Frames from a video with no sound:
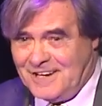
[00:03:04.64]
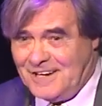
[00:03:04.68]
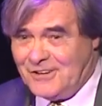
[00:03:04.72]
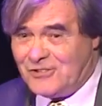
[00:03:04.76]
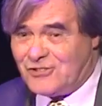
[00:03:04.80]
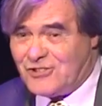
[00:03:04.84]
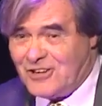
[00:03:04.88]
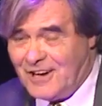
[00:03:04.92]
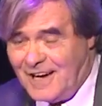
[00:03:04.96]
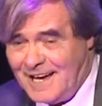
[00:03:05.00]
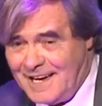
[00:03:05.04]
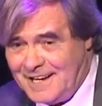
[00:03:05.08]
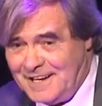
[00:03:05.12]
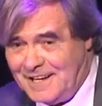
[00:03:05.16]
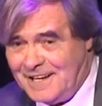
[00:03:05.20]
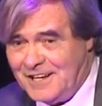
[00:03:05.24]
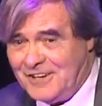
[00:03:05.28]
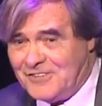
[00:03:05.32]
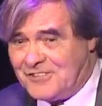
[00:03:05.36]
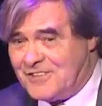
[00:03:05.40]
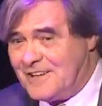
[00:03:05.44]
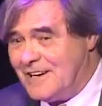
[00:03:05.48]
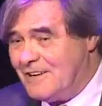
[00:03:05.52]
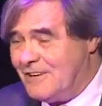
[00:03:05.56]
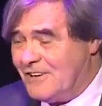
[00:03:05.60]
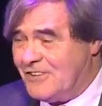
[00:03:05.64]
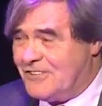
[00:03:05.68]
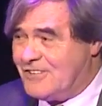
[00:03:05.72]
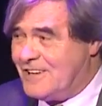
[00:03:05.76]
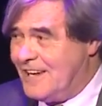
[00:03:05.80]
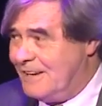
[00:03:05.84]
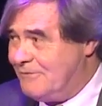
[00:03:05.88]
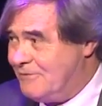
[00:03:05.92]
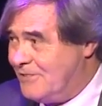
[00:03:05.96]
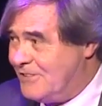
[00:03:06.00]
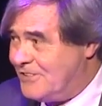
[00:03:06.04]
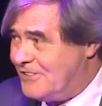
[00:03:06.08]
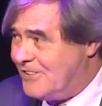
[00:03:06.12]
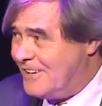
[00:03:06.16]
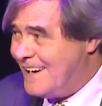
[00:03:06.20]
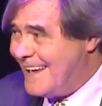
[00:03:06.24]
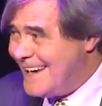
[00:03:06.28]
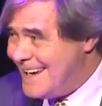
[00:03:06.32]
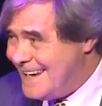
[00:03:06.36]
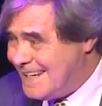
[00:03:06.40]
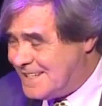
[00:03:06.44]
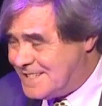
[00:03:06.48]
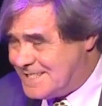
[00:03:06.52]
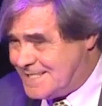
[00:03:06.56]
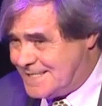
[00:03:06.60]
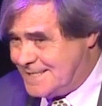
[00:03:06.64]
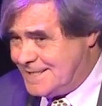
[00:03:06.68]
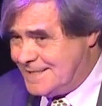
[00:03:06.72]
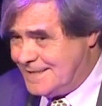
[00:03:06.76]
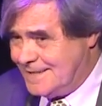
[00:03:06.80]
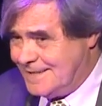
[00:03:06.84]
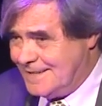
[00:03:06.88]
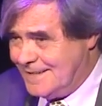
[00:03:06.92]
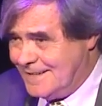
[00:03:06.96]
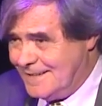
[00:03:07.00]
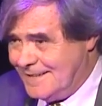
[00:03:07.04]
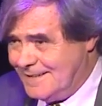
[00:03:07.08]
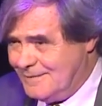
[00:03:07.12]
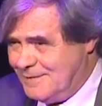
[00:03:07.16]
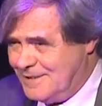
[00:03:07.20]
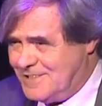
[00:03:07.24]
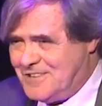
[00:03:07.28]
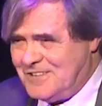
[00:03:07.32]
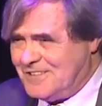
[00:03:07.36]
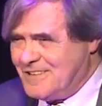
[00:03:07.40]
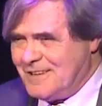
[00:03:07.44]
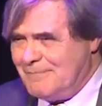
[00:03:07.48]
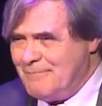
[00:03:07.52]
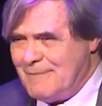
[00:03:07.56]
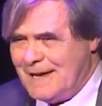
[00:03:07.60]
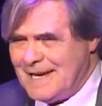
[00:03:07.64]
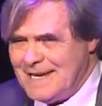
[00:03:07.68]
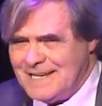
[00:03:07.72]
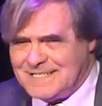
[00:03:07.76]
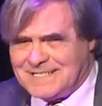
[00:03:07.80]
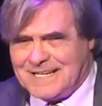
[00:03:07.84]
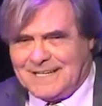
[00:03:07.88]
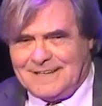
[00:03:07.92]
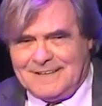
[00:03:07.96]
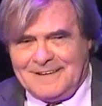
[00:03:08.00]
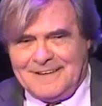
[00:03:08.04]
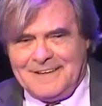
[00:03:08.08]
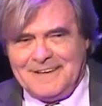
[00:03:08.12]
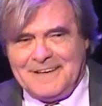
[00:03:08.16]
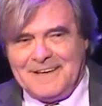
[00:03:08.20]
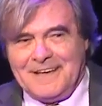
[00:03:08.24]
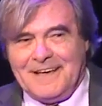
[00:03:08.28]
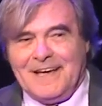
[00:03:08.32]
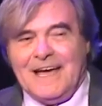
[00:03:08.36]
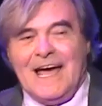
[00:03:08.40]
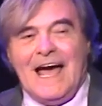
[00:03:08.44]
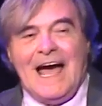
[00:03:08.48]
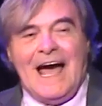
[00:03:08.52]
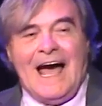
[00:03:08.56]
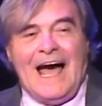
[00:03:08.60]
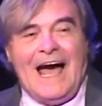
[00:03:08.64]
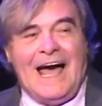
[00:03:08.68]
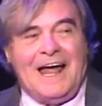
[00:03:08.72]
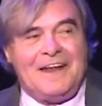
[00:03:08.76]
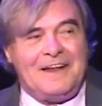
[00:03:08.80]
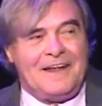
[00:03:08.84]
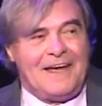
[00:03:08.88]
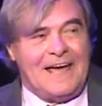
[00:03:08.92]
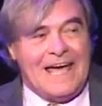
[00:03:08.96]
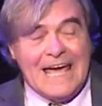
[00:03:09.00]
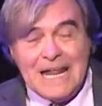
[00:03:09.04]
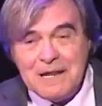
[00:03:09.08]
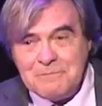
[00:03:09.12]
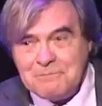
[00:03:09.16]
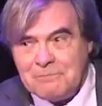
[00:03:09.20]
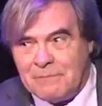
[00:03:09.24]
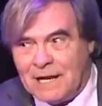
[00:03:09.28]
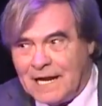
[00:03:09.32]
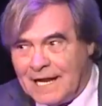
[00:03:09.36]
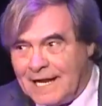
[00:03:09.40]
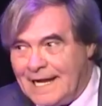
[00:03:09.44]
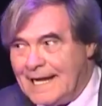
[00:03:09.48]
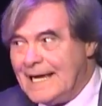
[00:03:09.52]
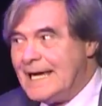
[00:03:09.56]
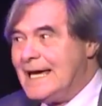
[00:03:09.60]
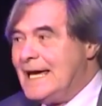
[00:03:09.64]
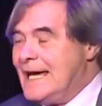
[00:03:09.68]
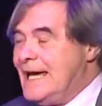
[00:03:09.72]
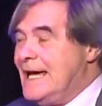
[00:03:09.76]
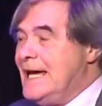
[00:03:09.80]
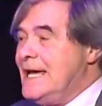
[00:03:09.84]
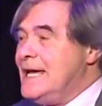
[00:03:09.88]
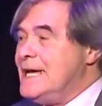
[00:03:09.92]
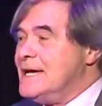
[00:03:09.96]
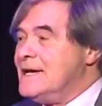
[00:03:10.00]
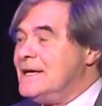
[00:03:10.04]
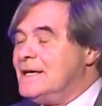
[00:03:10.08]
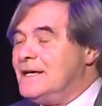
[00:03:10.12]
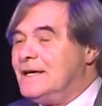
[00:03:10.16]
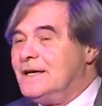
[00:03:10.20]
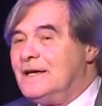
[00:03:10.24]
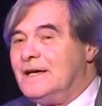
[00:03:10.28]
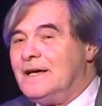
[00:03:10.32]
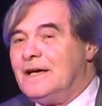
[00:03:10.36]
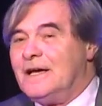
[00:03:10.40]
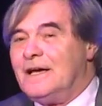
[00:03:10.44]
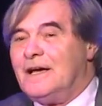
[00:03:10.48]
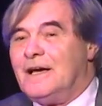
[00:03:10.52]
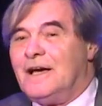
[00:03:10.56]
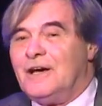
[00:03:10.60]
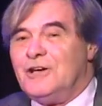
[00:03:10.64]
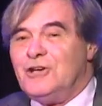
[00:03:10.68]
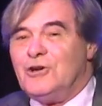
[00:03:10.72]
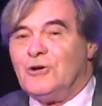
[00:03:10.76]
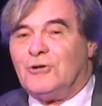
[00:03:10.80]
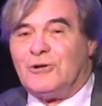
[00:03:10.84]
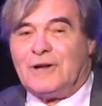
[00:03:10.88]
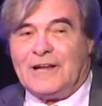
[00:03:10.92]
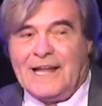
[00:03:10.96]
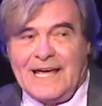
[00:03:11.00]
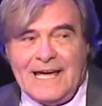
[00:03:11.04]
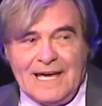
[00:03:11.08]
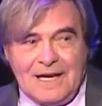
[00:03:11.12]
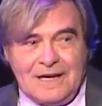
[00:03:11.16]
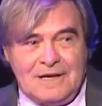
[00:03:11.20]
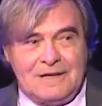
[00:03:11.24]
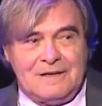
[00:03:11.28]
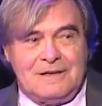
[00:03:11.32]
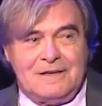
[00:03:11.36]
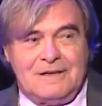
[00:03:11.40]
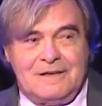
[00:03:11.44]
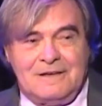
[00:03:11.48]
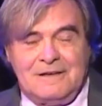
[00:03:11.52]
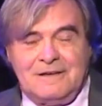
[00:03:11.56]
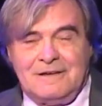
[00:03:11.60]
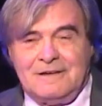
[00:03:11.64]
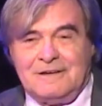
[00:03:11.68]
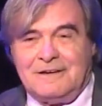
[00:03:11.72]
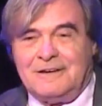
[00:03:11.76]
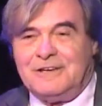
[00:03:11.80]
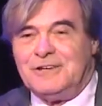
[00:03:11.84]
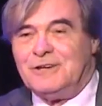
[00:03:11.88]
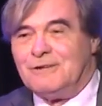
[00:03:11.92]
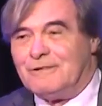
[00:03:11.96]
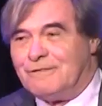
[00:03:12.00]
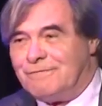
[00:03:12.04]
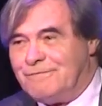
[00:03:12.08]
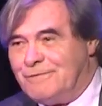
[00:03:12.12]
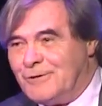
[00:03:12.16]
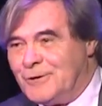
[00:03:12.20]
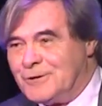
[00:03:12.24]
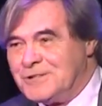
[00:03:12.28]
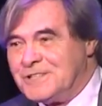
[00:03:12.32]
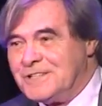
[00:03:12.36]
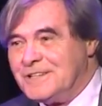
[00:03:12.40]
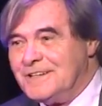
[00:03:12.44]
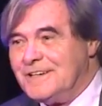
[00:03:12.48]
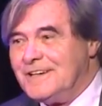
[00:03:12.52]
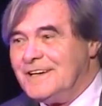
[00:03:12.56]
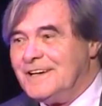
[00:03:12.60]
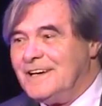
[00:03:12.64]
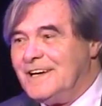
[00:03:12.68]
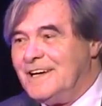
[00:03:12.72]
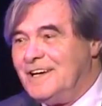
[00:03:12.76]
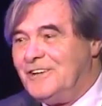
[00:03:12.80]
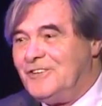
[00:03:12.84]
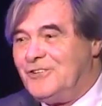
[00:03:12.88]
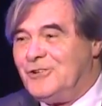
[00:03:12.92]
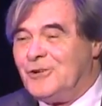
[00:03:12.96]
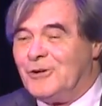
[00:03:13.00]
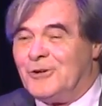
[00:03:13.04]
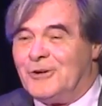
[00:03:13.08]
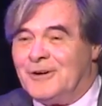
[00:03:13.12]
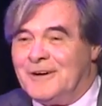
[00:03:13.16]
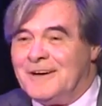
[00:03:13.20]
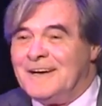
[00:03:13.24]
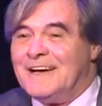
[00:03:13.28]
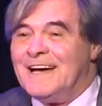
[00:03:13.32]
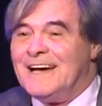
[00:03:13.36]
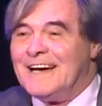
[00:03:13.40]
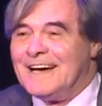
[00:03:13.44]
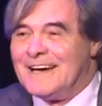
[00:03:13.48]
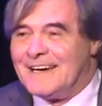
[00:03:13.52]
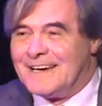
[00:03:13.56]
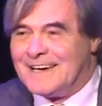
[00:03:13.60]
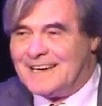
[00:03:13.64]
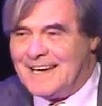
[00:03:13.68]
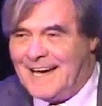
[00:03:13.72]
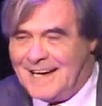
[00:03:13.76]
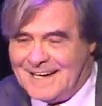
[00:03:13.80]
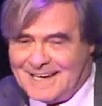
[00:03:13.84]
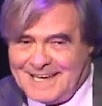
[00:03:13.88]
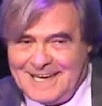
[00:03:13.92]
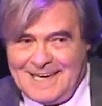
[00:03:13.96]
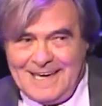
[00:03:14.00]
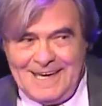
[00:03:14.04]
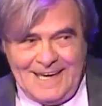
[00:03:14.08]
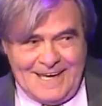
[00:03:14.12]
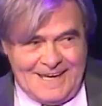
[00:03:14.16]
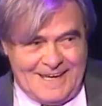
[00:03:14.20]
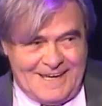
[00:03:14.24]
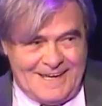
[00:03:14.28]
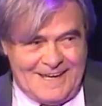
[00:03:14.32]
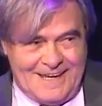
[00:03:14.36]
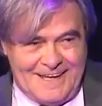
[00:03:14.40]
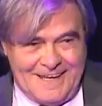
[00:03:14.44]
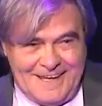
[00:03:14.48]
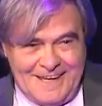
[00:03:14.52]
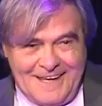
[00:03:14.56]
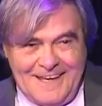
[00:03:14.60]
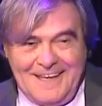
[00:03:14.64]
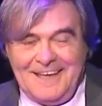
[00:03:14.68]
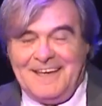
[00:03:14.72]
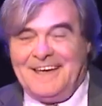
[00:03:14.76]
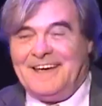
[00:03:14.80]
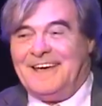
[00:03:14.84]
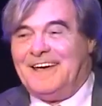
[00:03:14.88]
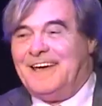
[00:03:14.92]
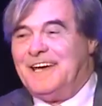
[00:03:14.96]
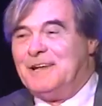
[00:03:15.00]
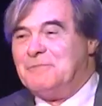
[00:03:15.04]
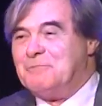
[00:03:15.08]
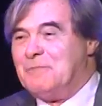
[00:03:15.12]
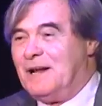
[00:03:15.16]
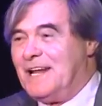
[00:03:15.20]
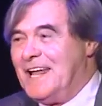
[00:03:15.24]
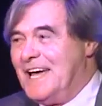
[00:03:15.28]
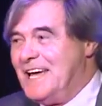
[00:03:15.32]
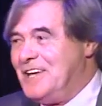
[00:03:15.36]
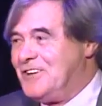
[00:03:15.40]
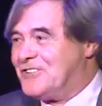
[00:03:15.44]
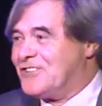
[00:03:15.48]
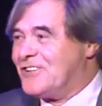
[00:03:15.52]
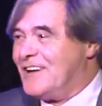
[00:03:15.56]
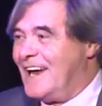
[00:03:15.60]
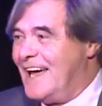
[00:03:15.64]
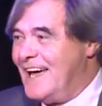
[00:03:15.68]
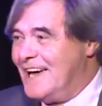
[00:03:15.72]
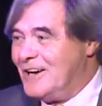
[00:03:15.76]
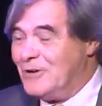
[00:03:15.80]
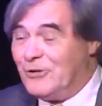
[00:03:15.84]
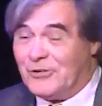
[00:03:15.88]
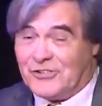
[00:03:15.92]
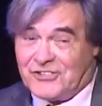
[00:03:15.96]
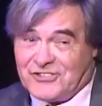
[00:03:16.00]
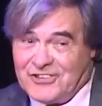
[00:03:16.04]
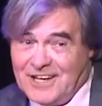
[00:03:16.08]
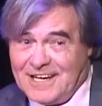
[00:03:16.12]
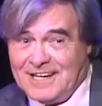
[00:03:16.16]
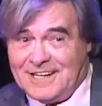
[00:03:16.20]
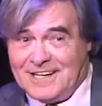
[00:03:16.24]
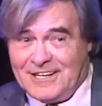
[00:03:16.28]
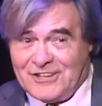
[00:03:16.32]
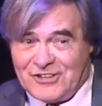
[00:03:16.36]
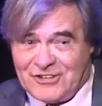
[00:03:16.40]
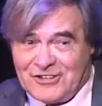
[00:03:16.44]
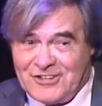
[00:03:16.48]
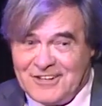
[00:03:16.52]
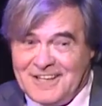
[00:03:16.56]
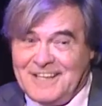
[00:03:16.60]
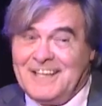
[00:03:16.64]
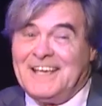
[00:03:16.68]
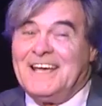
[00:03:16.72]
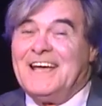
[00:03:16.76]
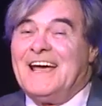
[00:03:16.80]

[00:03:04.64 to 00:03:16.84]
in Chinese, they're at 7s and 8s. Which is amazing. And in Malay, your leg, your foot, is your kaki. In Malay slang or Singlish,